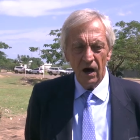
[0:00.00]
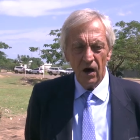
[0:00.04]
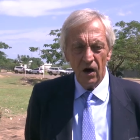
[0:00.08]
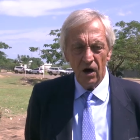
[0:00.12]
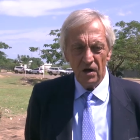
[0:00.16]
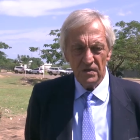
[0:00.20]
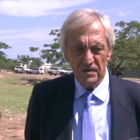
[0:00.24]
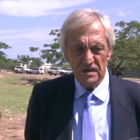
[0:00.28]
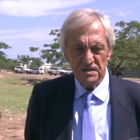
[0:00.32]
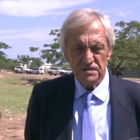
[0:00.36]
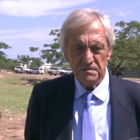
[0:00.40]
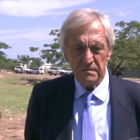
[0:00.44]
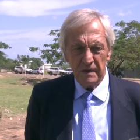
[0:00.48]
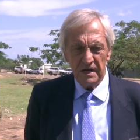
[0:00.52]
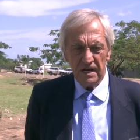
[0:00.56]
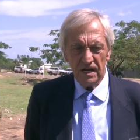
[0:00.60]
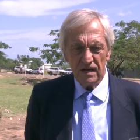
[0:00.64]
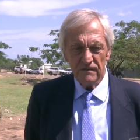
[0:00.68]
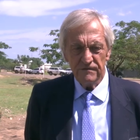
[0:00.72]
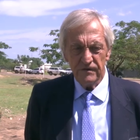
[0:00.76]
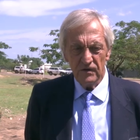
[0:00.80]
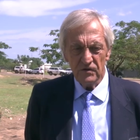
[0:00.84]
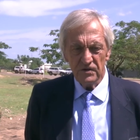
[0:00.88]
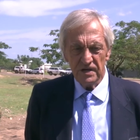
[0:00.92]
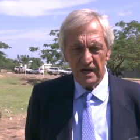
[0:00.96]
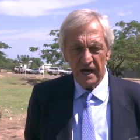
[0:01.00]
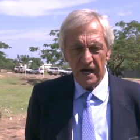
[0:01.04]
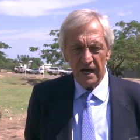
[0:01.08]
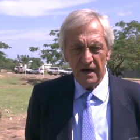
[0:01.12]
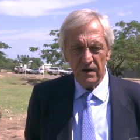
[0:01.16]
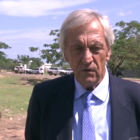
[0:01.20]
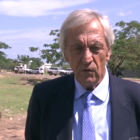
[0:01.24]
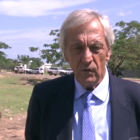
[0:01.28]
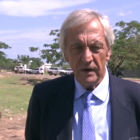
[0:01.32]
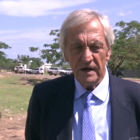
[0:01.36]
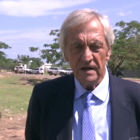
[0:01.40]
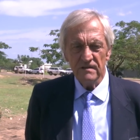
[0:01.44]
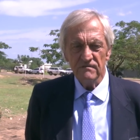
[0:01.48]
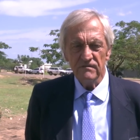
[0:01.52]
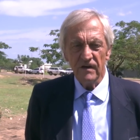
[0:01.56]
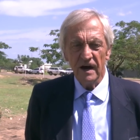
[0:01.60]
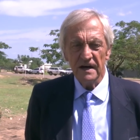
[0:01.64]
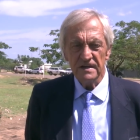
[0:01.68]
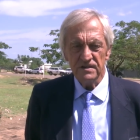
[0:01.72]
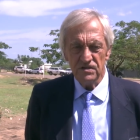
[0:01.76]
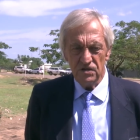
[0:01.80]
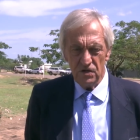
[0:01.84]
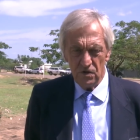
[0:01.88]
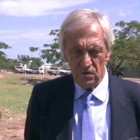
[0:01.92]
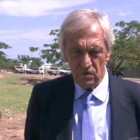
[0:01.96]
On this meaningful day, we
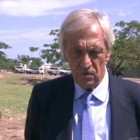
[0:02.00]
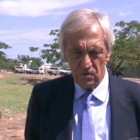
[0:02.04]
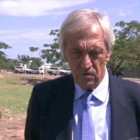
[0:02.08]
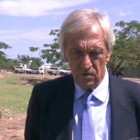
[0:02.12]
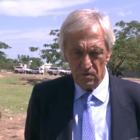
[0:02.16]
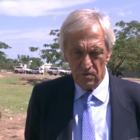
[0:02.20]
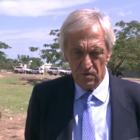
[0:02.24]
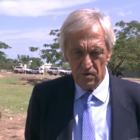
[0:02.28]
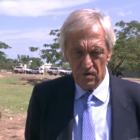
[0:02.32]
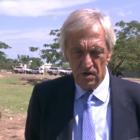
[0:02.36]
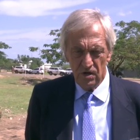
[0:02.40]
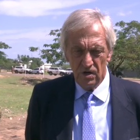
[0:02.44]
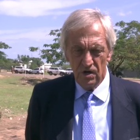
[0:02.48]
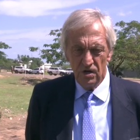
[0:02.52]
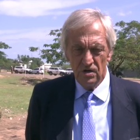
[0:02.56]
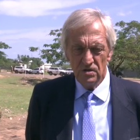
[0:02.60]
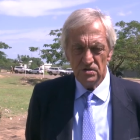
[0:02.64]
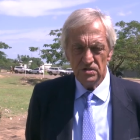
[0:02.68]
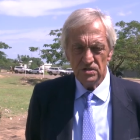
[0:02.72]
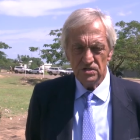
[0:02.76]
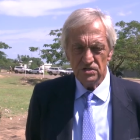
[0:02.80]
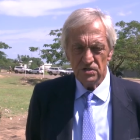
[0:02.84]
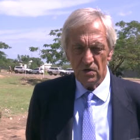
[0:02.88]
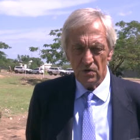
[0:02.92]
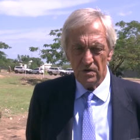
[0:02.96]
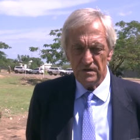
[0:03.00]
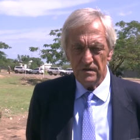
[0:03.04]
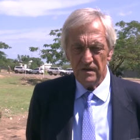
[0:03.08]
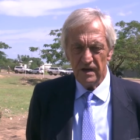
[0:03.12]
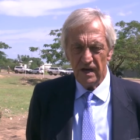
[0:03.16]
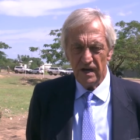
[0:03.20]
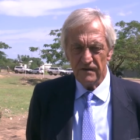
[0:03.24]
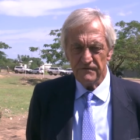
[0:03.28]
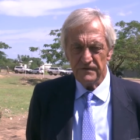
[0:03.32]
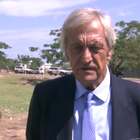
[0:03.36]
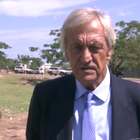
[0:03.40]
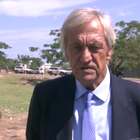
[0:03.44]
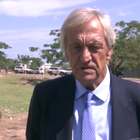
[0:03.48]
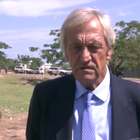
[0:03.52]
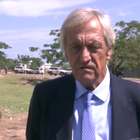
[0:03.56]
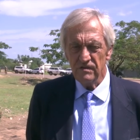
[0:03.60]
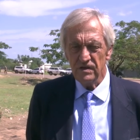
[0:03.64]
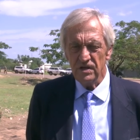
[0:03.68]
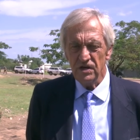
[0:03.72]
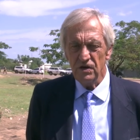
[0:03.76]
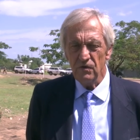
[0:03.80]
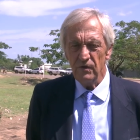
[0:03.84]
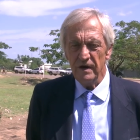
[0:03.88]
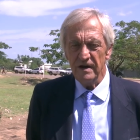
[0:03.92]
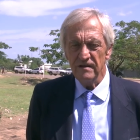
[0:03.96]
invite you to join the efforts of
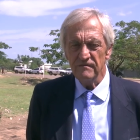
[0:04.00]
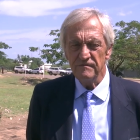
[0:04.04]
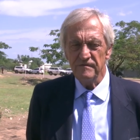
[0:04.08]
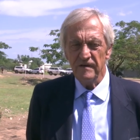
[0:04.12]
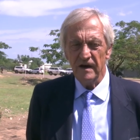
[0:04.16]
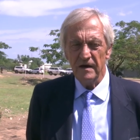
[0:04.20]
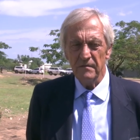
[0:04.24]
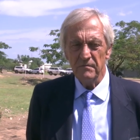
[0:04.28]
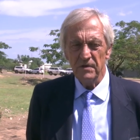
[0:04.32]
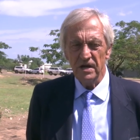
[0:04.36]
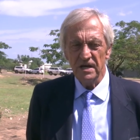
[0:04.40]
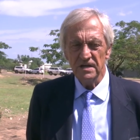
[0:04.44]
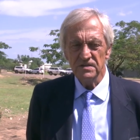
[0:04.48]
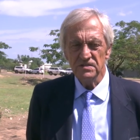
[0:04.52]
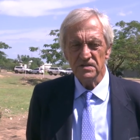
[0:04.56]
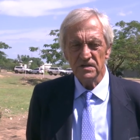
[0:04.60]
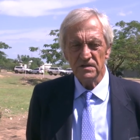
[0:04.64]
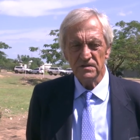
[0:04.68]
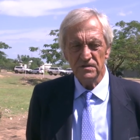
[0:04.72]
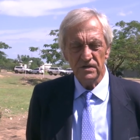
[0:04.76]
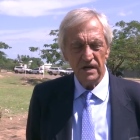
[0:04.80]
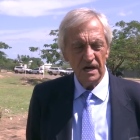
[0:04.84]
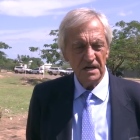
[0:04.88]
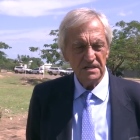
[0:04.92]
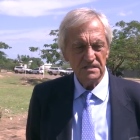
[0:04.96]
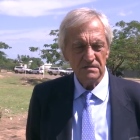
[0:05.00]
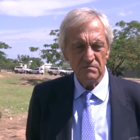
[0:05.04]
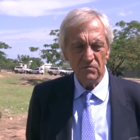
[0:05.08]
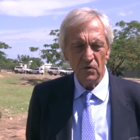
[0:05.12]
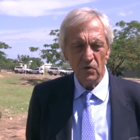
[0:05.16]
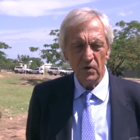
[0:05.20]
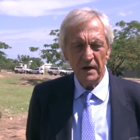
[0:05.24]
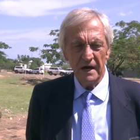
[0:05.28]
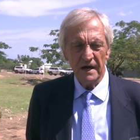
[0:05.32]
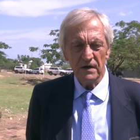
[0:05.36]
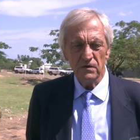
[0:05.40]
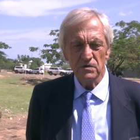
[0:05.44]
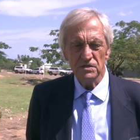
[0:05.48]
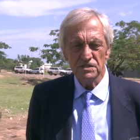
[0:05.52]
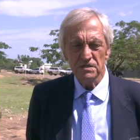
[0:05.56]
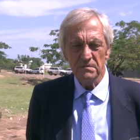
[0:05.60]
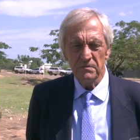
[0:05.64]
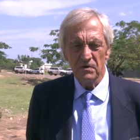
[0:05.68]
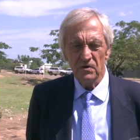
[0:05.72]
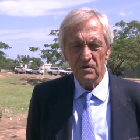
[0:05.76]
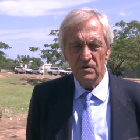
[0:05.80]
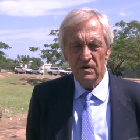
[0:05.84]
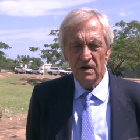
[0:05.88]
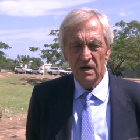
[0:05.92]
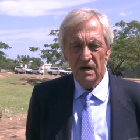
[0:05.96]
the U N family to create a more
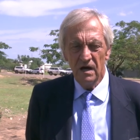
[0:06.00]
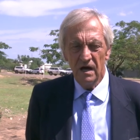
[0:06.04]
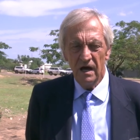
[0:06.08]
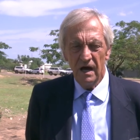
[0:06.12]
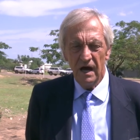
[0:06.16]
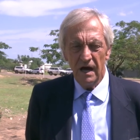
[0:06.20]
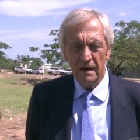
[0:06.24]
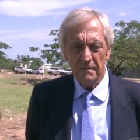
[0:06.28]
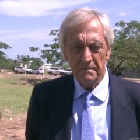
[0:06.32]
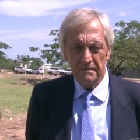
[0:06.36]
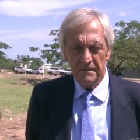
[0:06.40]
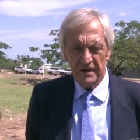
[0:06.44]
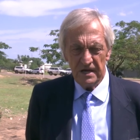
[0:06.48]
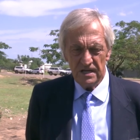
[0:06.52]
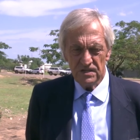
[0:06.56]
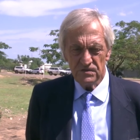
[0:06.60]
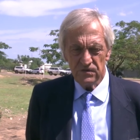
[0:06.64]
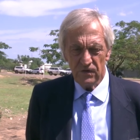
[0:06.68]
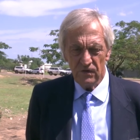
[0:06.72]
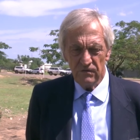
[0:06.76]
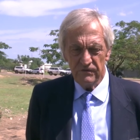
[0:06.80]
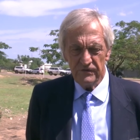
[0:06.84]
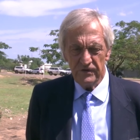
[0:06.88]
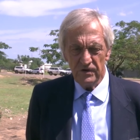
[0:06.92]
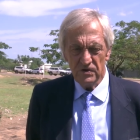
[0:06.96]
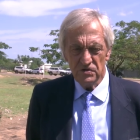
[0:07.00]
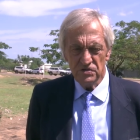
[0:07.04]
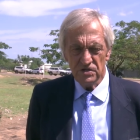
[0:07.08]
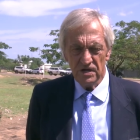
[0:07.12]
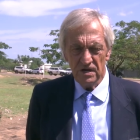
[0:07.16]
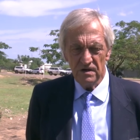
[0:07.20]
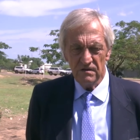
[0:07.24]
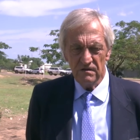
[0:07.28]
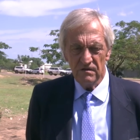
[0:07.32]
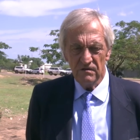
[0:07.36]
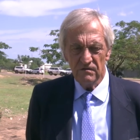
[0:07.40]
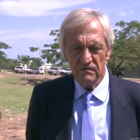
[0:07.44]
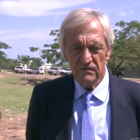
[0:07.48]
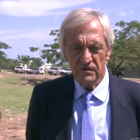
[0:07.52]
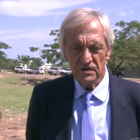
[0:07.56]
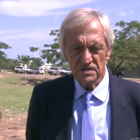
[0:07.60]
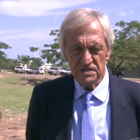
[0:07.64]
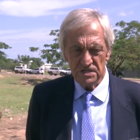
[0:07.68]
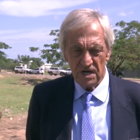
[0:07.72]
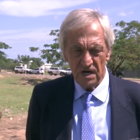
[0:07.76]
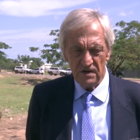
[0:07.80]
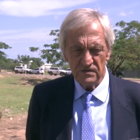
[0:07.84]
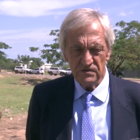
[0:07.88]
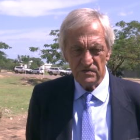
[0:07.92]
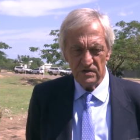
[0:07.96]
equitable and peaceful future for
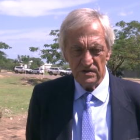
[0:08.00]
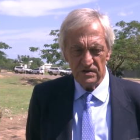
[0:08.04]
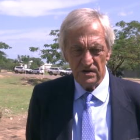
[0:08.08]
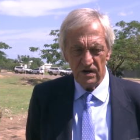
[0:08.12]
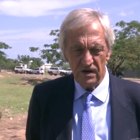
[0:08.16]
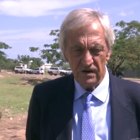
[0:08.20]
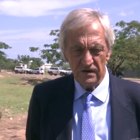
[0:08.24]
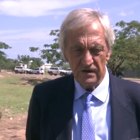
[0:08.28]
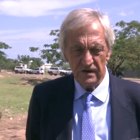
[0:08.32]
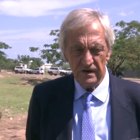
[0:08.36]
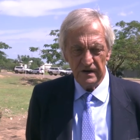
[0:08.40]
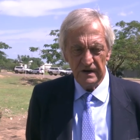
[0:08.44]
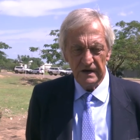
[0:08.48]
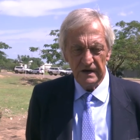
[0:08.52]
South Sudan.